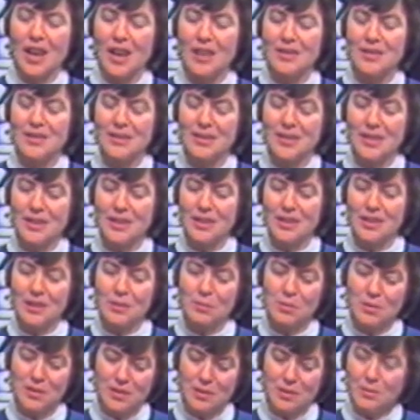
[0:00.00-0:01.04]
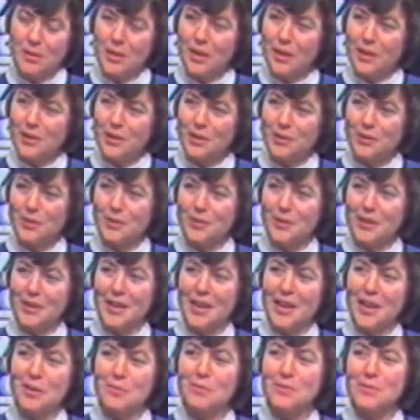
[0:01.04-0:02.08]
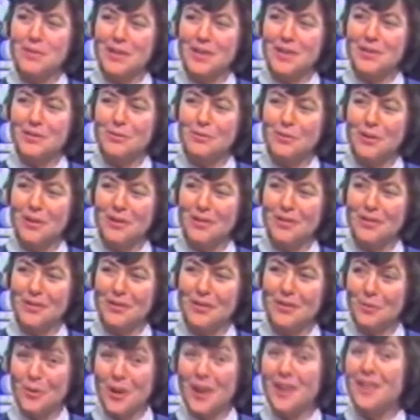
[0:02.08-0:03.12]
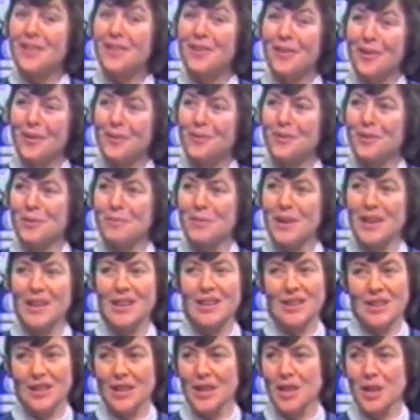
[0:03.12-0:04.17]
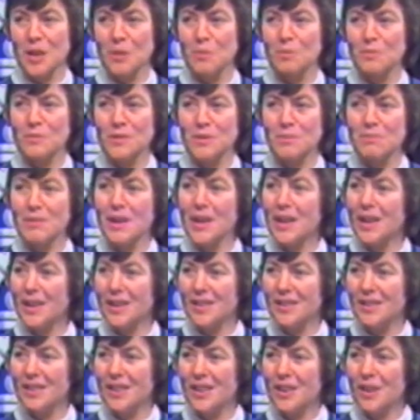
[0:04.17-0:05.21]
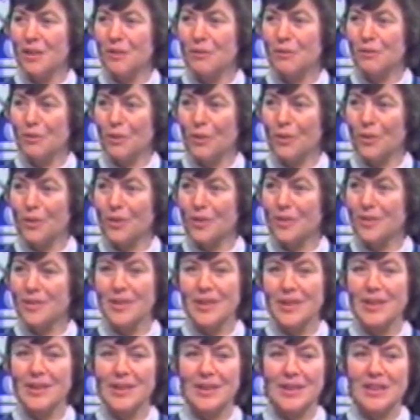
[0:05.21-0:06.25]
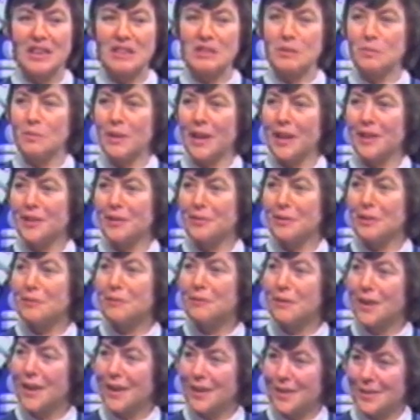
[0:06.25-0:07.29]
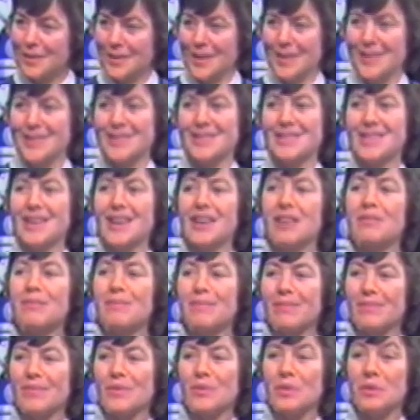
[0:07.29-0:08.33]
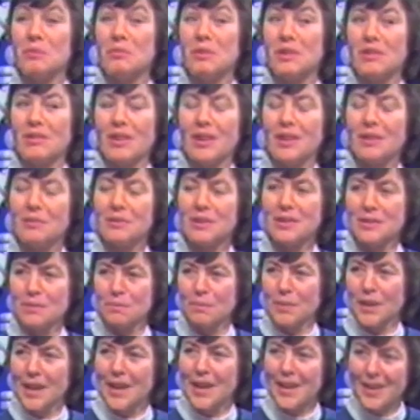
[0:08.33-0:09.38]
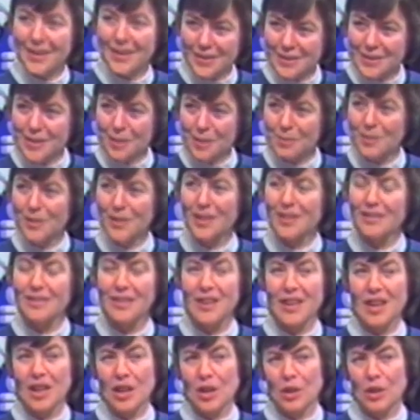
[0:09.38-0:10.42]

I see the epistemological claims as one, one of the many claims made for explanatory effect, let's say, when we try to explain something.